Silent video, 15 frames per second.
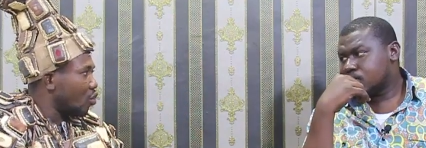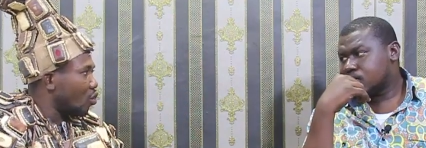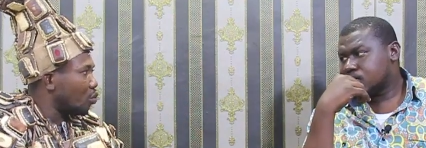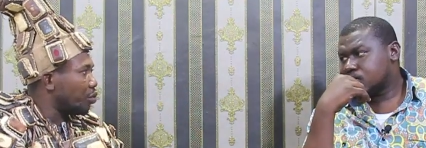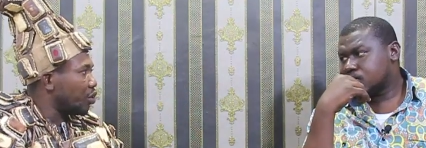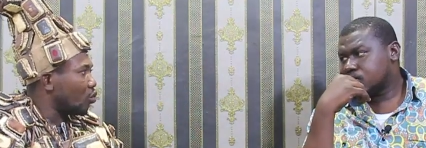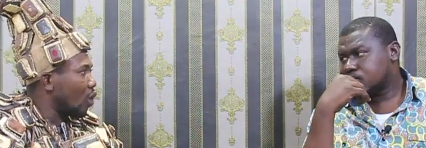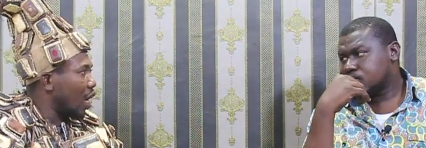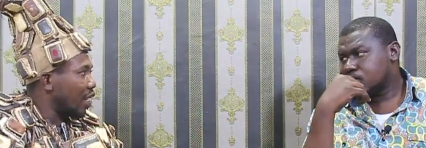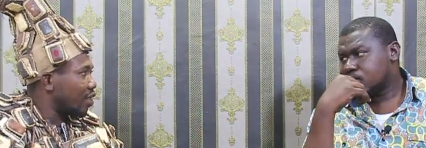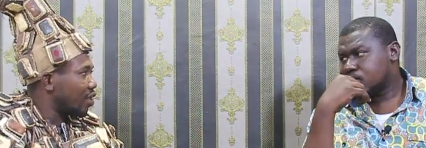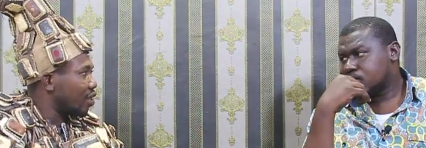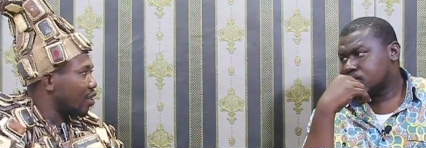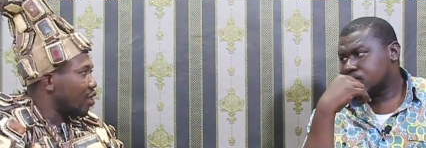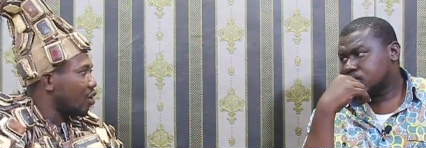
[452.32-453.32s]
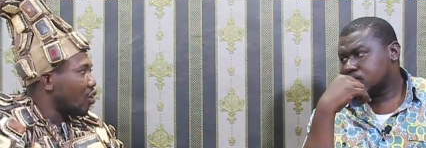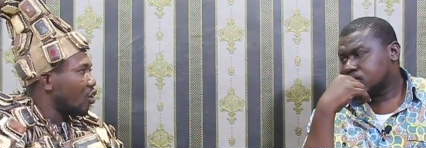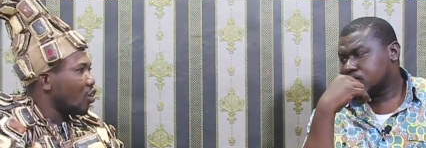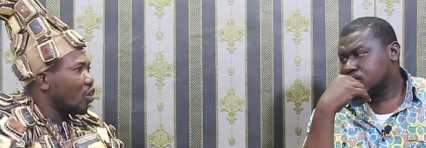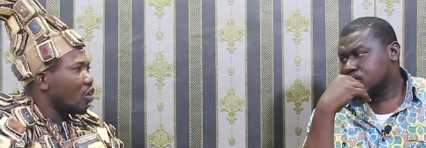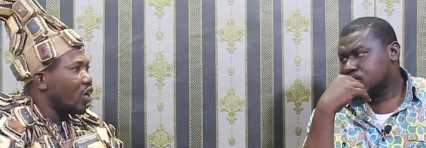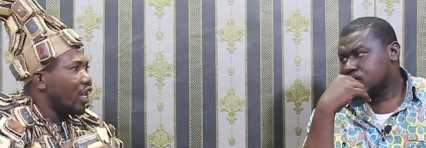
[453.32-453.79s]
Speaker 1: will be what?
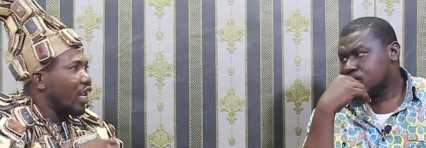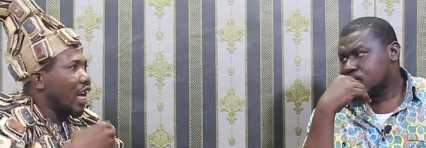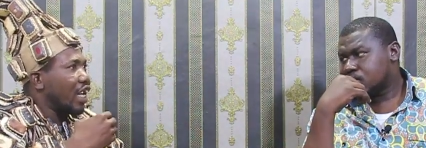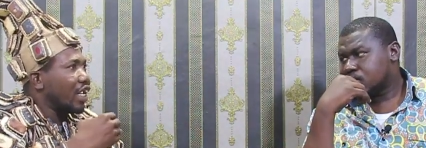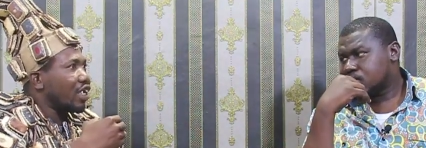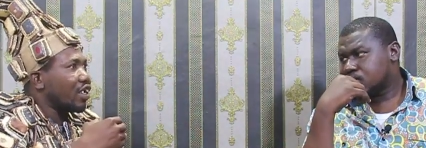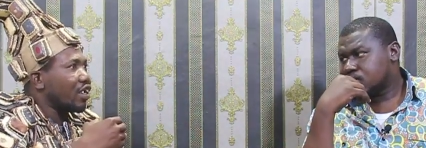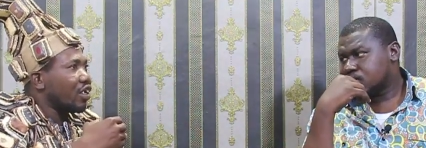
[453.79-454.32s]
Like